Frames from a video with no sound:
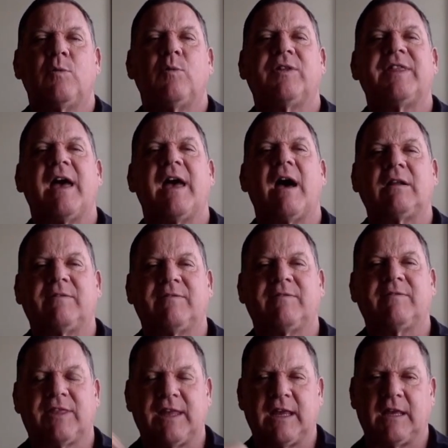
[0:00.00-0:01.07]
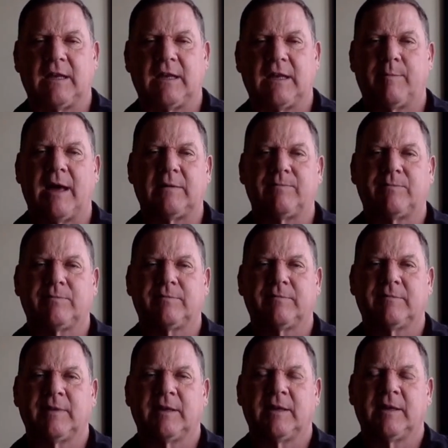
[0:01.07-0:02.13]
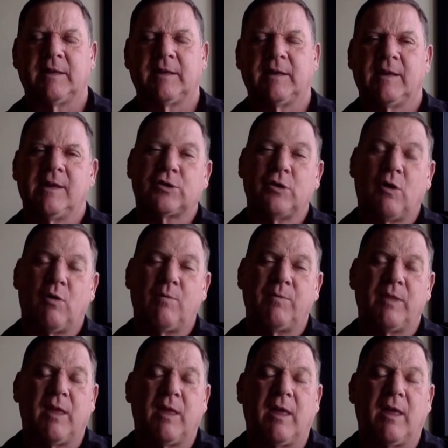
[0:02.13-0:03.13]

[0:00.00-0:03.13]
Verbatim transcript: without even thinking about it. So